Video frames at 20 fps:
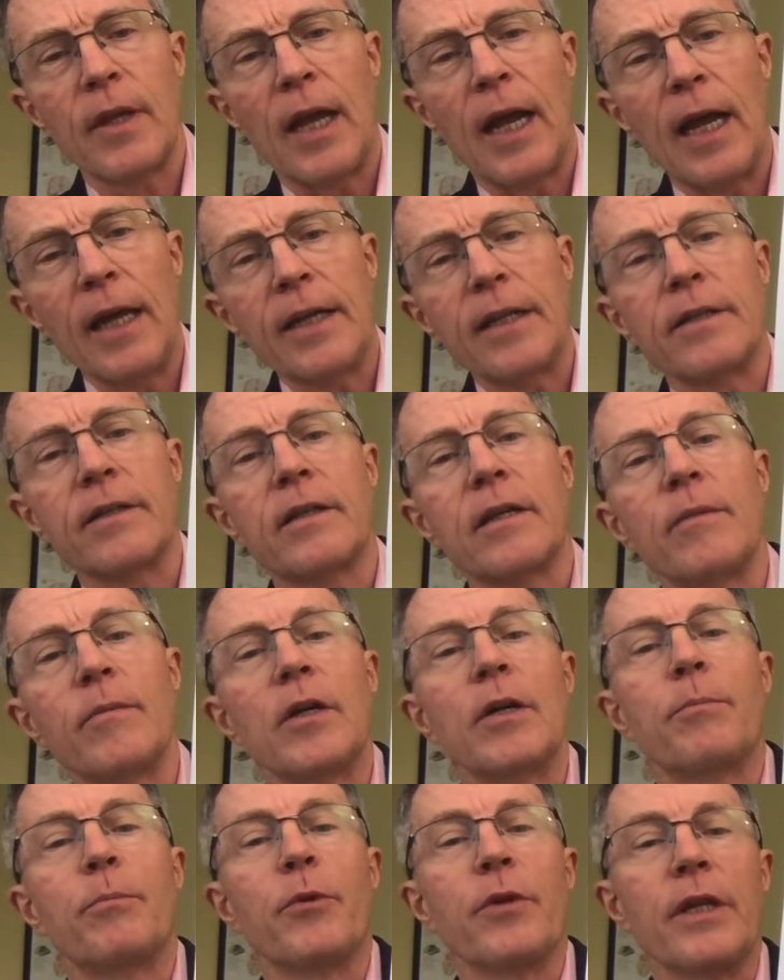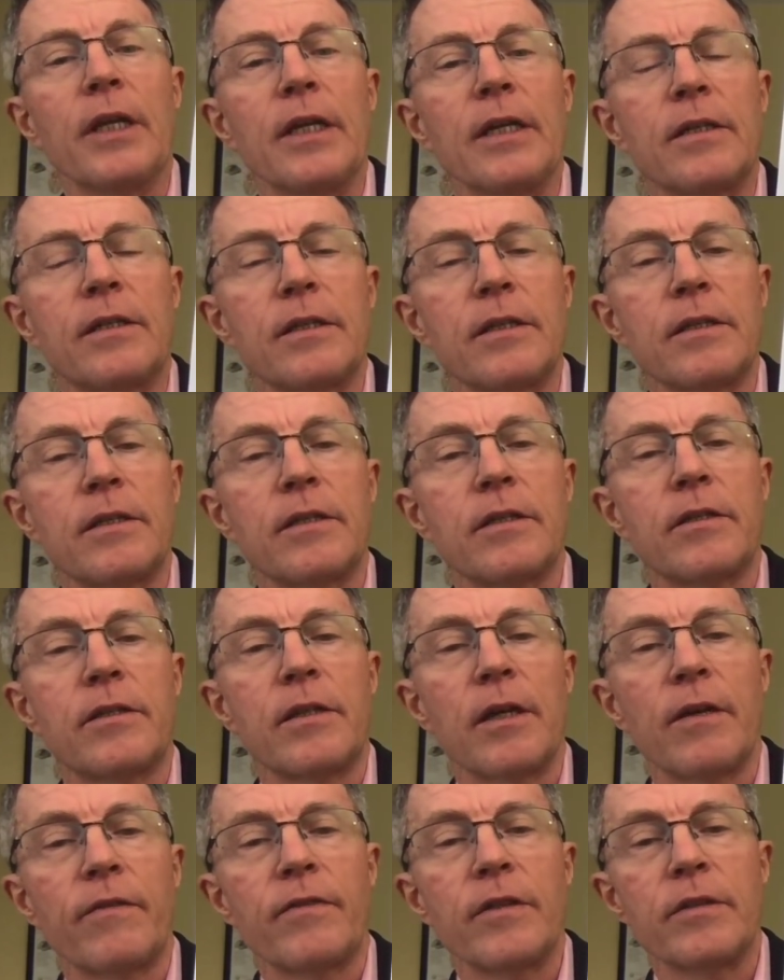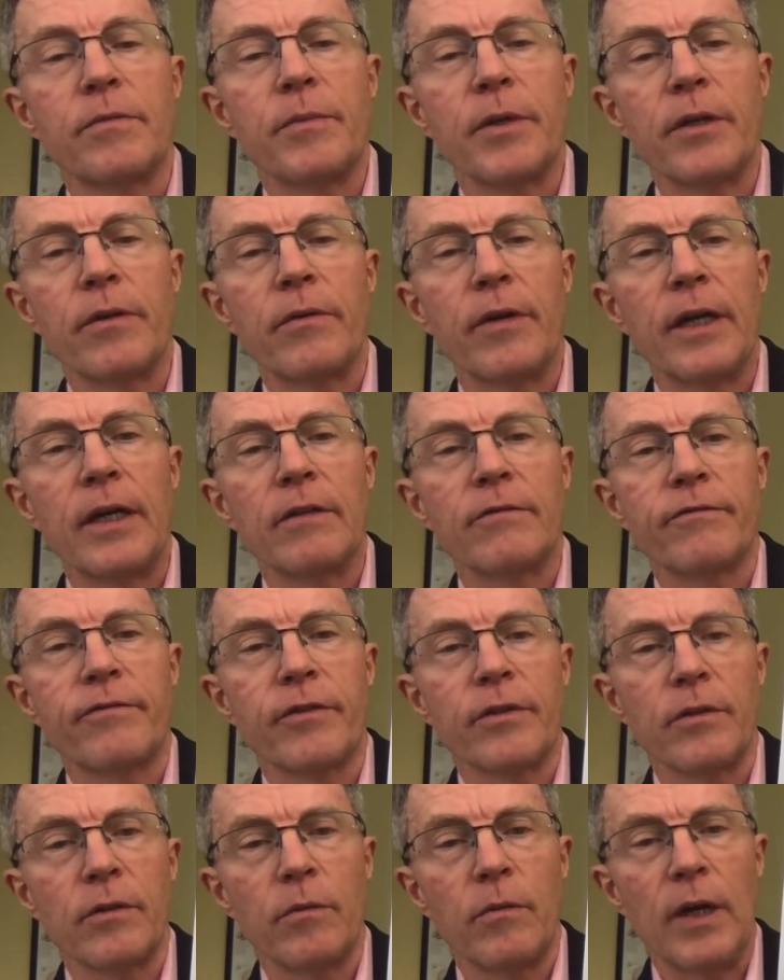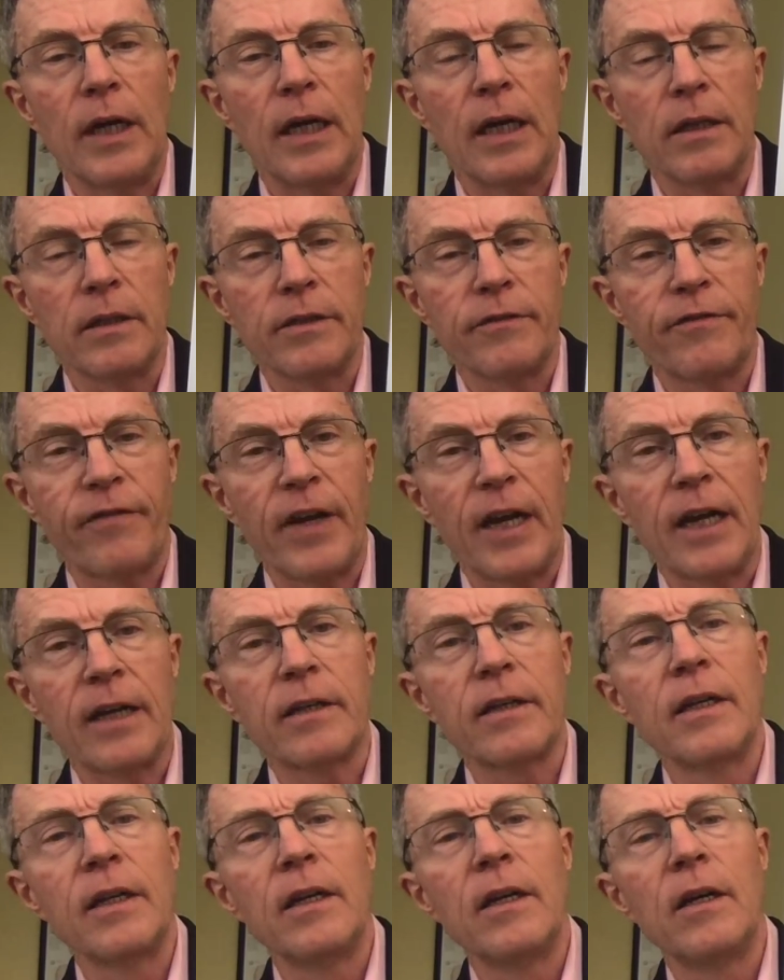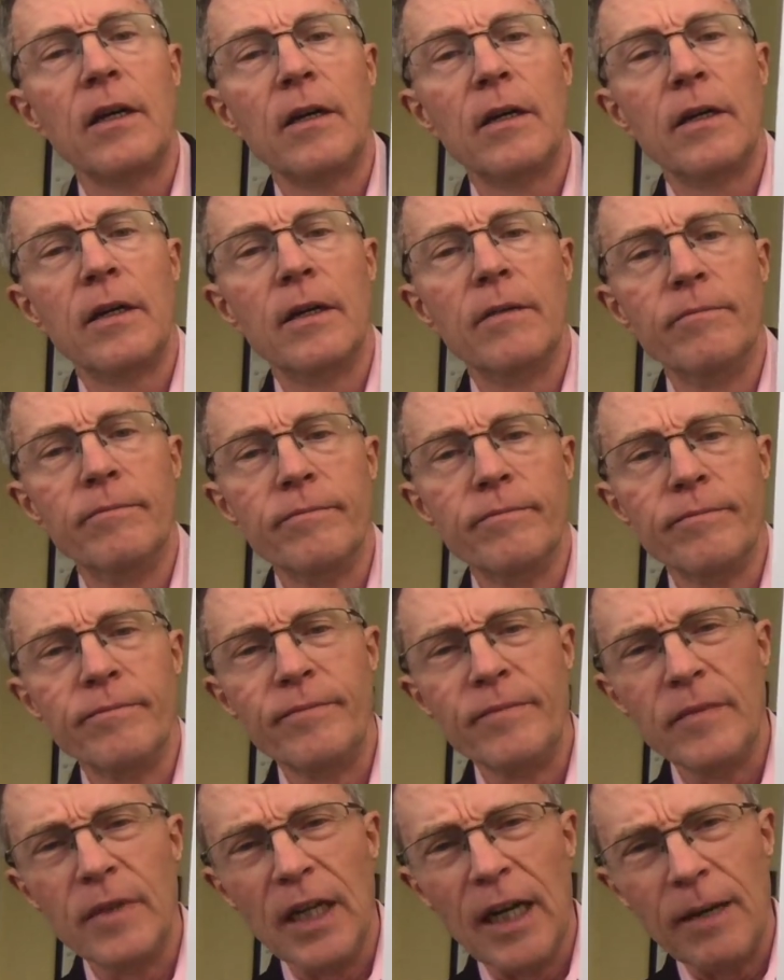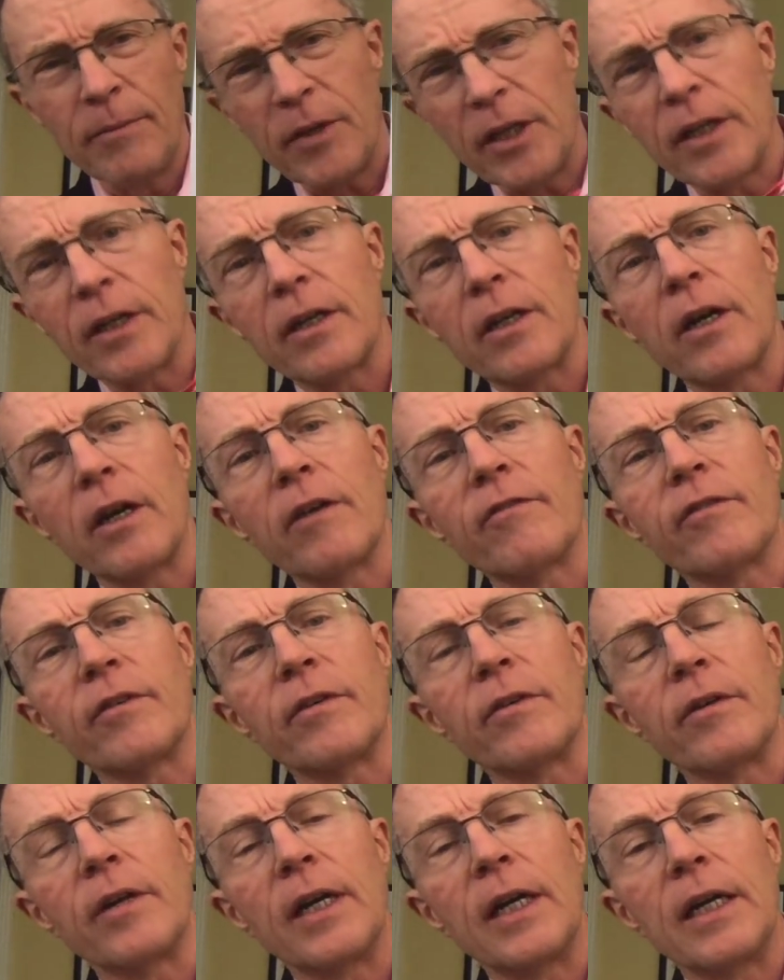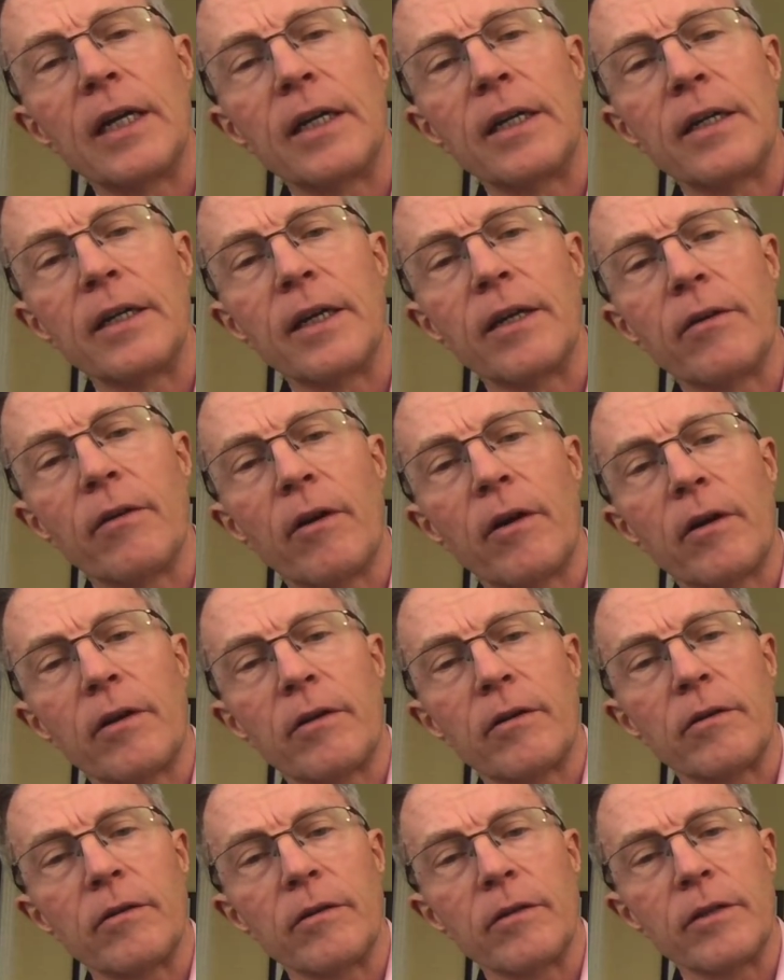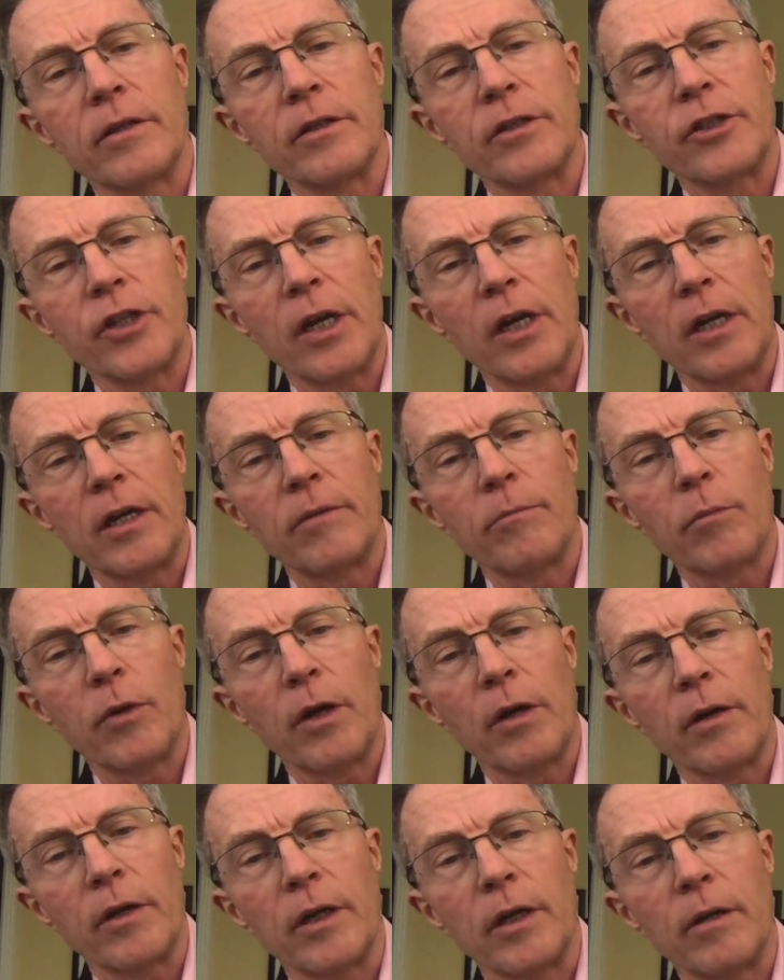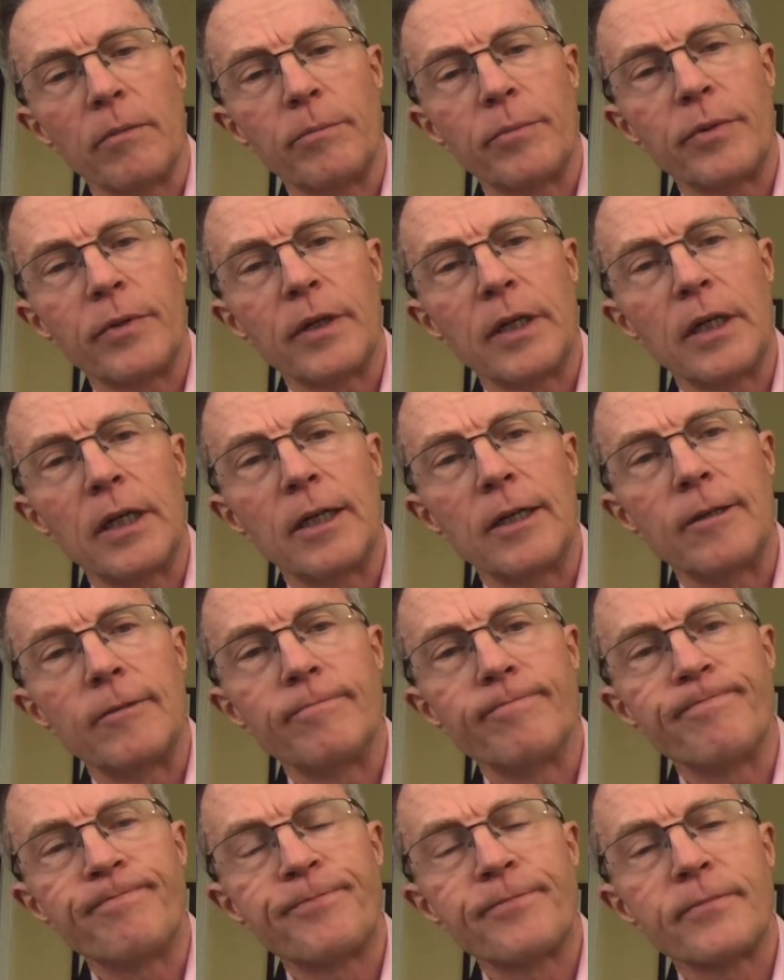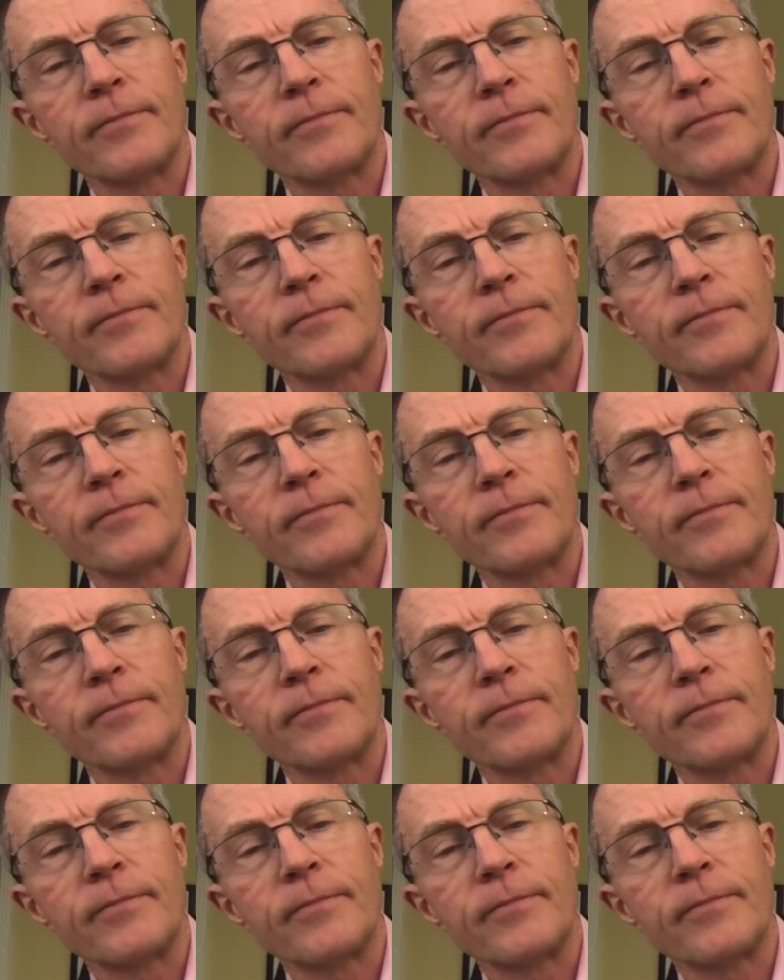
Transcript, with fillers: I didn't come up with this. This is stuff that's been around for a while. In fact, I'm going to cover a, an article that John brought up um,